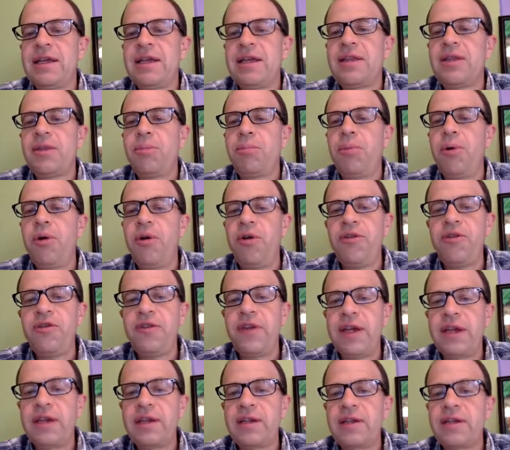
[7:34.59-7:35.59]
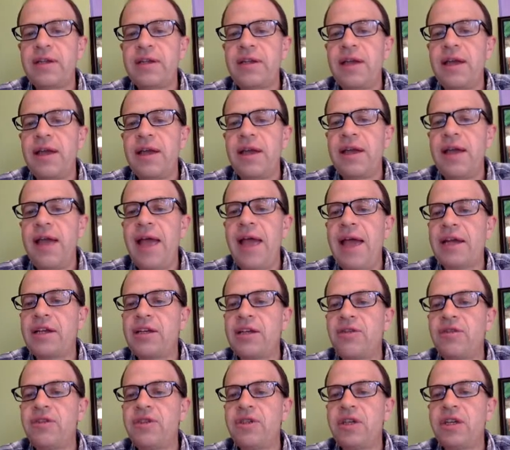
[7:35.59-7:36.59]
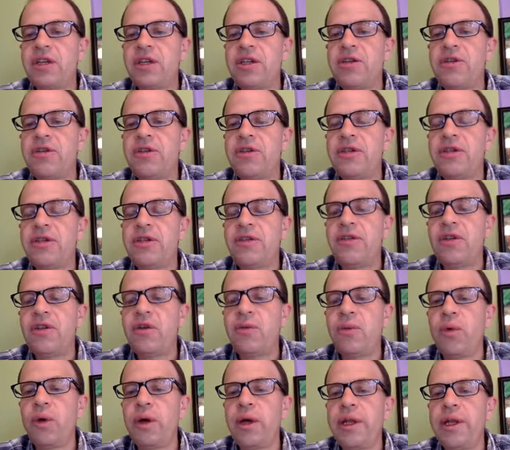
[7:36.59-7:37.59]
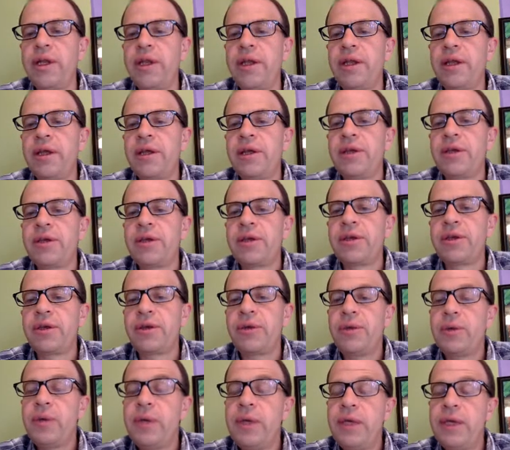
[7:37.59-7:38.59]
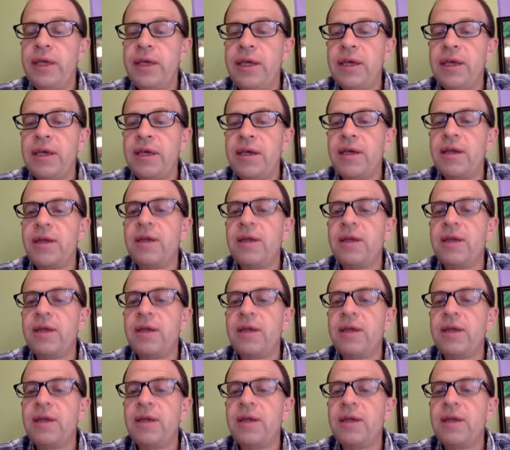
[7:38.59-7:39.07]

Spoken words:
The perfect active is going to use a different one, qui.